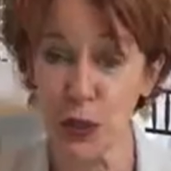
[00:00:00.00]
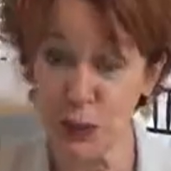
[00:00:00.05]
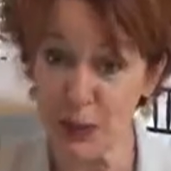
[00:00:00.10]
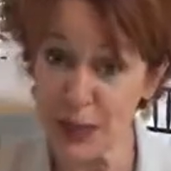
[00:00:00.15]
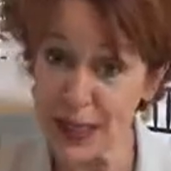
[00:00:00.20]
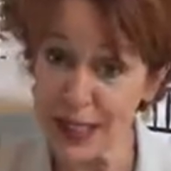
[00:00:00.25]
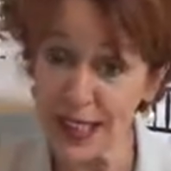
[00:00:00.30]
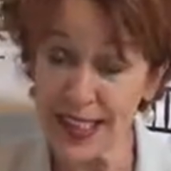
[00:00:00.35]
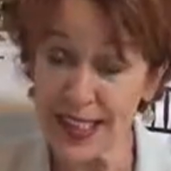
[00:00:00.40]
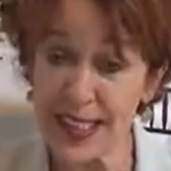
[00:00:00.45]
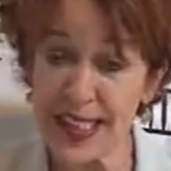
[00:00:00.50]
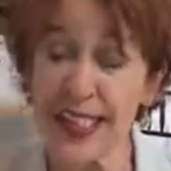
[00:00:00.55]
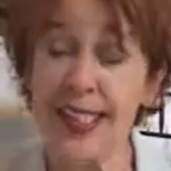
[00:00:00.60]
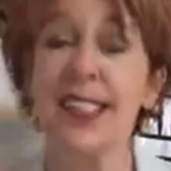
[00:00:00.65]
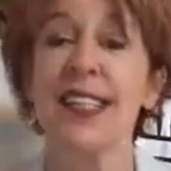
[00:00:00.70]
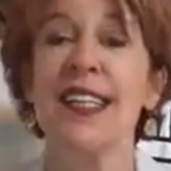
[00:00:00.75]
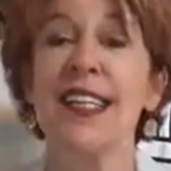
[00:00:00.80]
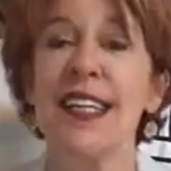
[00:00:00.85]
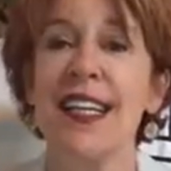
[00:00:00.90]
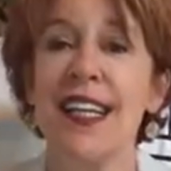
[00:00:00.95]
business
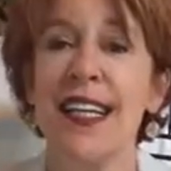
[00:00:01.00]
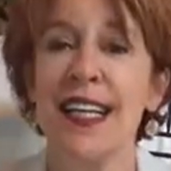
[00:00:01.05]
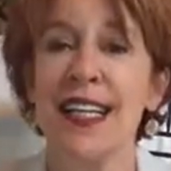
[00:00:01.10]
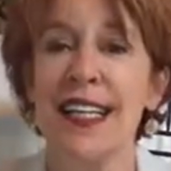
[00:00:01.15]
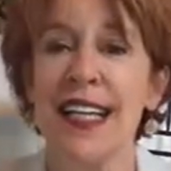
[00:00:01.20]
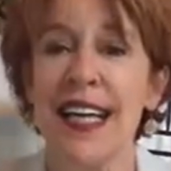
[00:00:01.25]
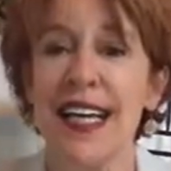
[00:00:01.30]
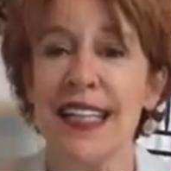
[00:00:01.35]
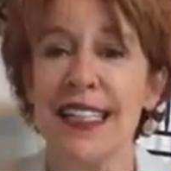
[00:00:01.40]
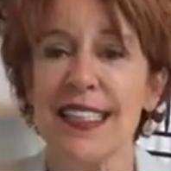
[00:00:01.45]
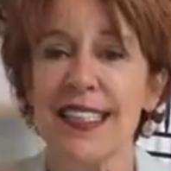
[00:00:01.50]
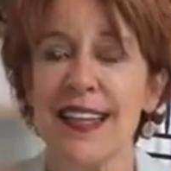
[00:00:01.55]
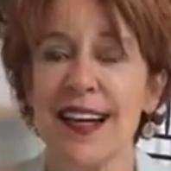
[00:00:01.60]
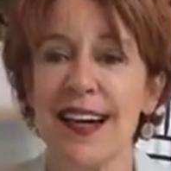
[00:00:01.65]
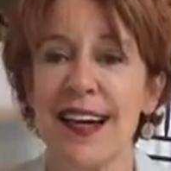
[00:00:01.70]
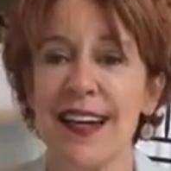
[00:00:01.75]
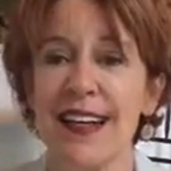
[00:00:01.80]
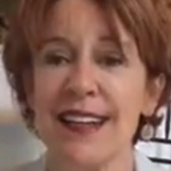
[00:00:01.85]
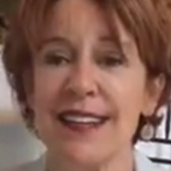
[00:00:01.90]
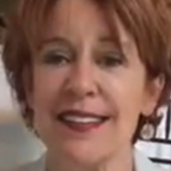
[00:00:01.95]
that
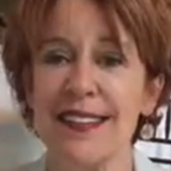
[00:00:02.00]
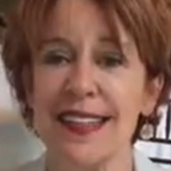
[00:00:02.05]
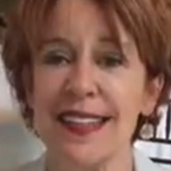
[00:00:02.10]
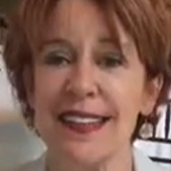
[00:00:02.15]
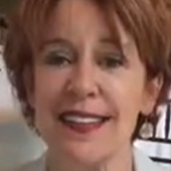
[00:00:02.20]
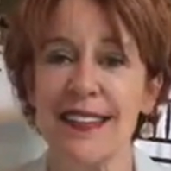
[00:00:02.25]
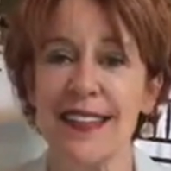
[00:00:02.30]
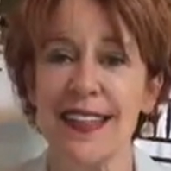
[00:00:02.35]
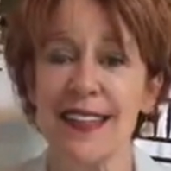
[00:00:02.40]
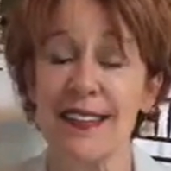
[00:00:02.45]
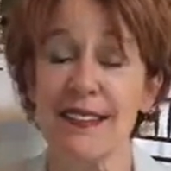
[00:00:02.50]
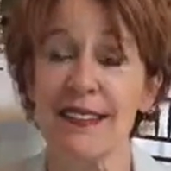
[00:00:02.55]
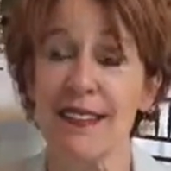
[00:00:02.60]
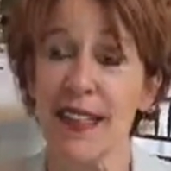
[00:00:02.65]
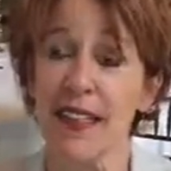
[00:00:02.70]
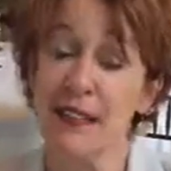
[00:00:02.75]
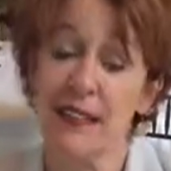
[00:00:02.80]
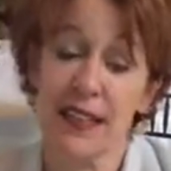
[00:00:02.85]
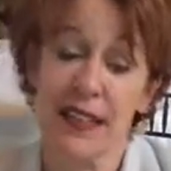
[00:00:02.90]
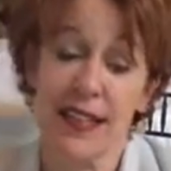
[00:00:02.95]
uh, that that
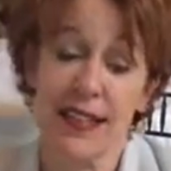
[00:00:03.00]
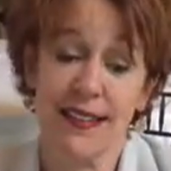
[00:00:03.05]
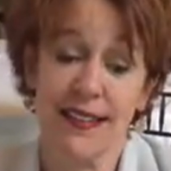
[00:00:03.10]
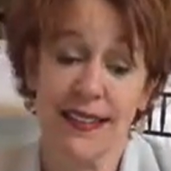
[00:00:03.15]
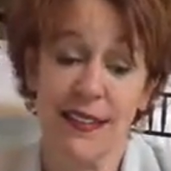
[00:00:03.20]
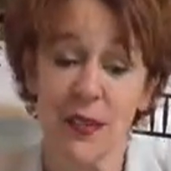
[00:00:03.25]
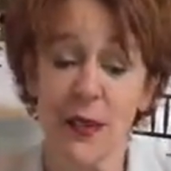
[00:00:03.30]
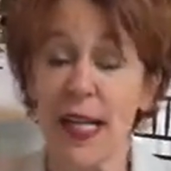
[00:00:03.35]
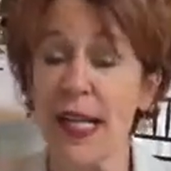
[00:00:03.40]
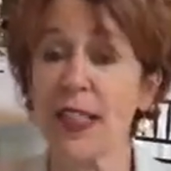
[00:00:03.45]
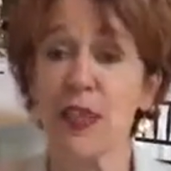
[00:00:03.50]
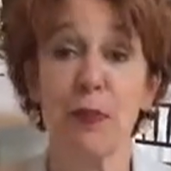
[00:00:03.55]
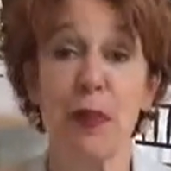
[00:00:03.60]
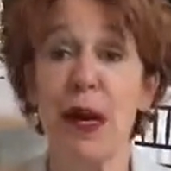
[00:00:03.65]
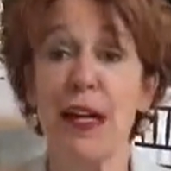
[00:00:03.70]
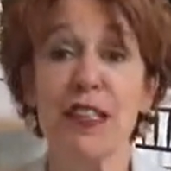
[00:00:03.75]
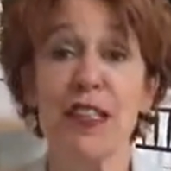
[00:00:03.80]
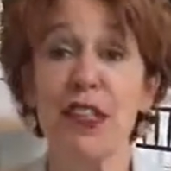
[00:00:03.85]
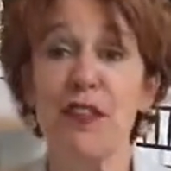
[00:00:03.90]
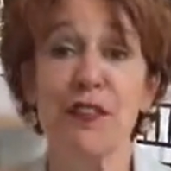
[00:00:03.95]
that uh, you know has
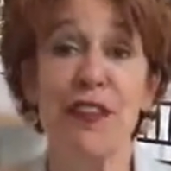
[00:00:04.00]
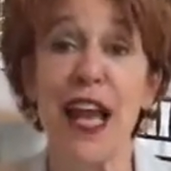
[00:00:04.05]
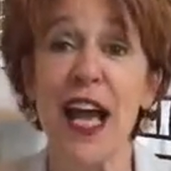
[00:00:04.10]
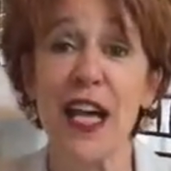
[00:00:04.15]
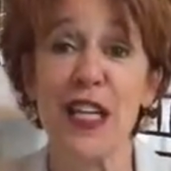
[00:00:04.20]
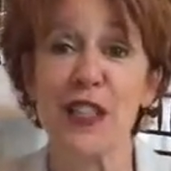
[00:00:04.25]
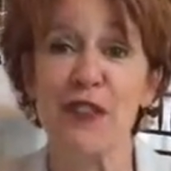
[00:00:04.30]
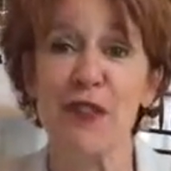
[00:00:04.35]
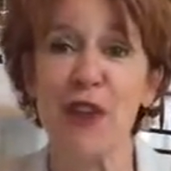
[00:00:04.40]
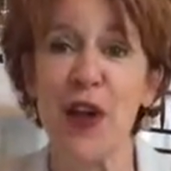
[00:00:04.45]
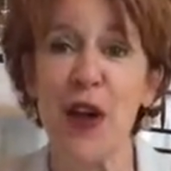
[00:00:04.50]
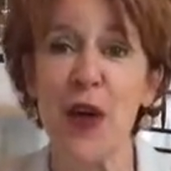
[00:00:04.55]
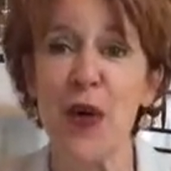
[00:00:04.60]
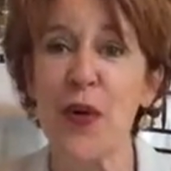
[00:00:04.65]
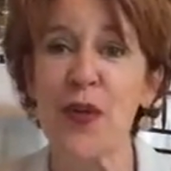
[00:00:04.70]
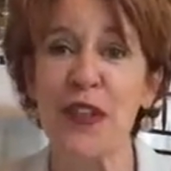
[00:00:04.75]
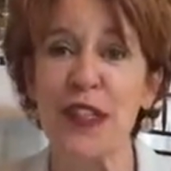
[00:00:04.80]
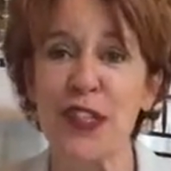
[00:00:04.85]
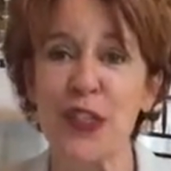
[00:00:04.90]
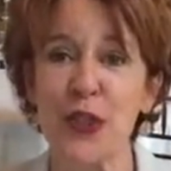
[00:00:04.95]
positive cash flow
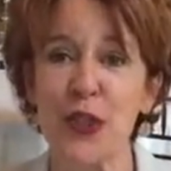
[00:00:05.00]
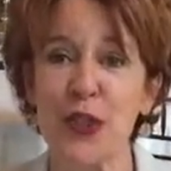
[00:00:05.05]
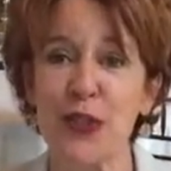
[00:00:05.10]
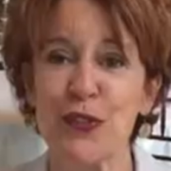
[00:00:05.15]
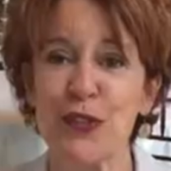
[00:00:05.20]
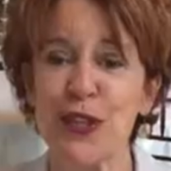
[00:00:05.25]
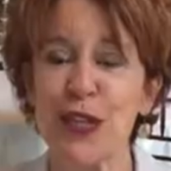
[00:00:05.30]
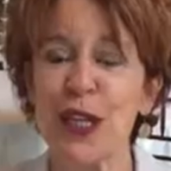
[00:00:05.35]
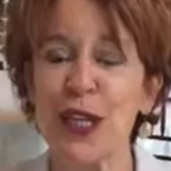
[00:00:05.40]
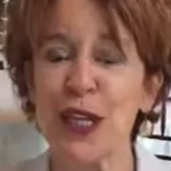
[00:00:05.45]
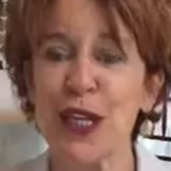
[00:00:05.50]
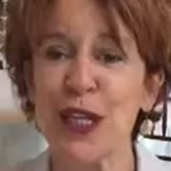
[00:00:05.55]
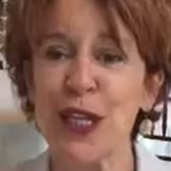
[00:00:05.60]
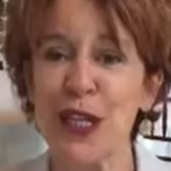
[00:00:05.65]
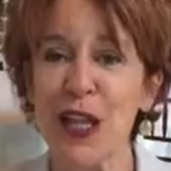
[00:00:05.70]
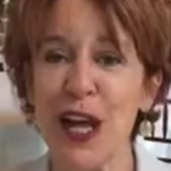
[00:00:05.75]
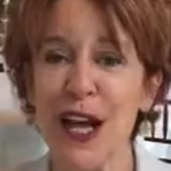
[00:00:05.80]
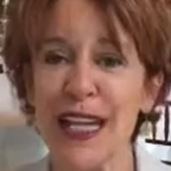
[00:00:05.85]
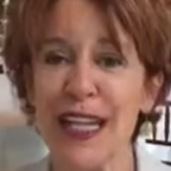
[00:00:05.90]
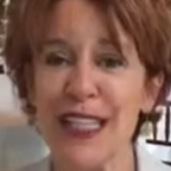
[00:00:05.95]
and that serves
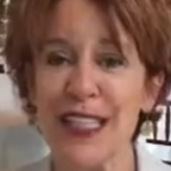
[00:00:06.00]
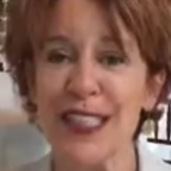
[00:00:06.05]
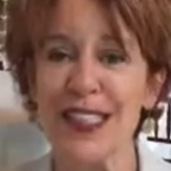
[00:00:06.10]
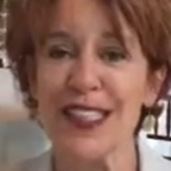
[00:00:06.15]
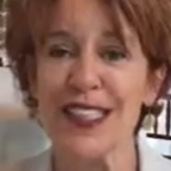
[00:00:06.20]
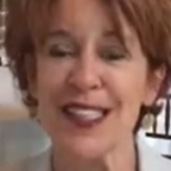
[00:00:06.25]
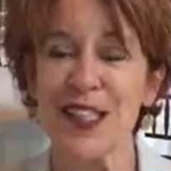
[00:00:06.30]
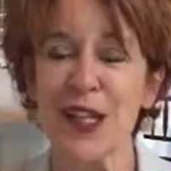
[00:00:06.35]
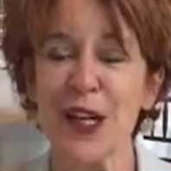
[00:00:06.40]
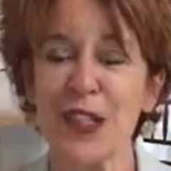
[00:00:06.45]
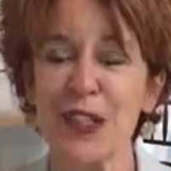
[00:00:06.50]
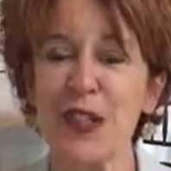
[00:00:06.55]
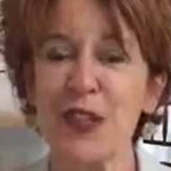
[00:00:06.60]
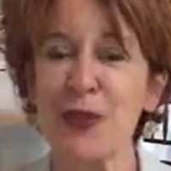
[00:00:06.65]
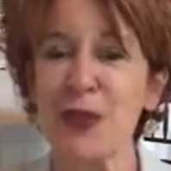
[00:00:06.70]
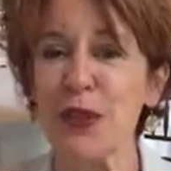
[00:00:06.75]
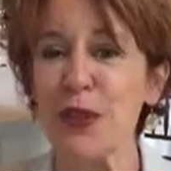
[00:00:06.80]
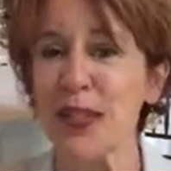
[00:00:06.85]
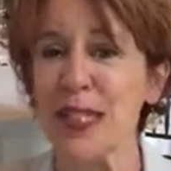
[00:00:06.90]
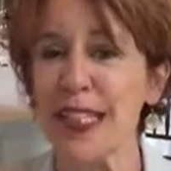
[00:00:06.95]
clients, uh,
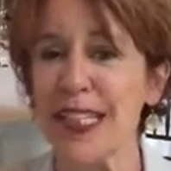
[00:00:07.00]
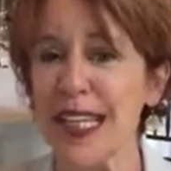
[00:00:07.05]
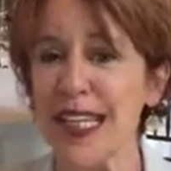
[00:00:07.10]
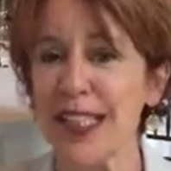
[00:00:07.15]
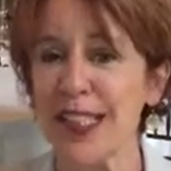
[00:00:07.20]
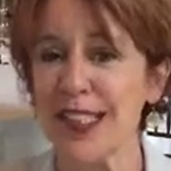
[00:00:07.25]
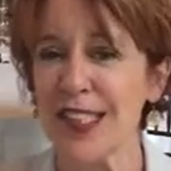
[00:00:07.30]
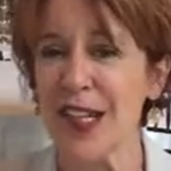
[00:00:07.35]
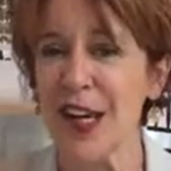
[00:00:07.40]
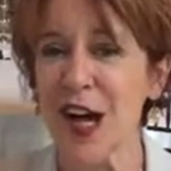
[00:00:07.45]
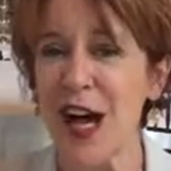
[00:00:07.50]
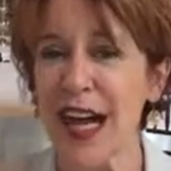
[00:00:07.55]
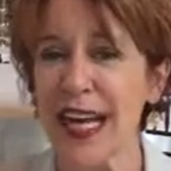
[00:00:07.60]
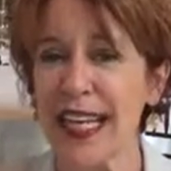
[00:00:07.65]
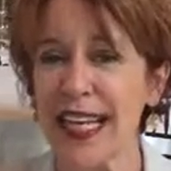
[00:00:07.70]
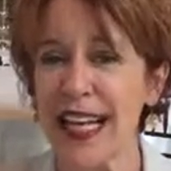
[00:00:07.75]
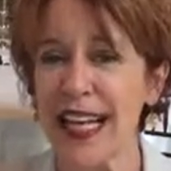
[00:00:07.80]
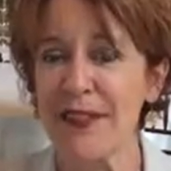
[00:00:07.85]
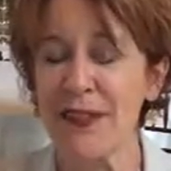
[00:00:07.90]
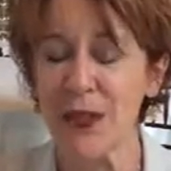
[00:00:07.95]
customers, and guests at a high
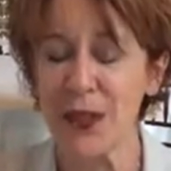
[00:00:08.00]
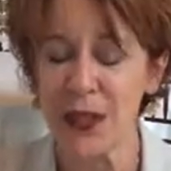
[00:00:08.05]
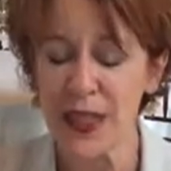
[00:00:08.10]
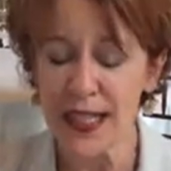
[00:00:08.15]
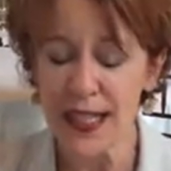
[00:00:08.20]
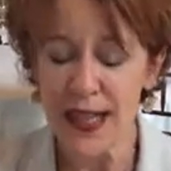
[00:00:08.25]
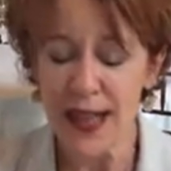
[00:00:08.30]
level.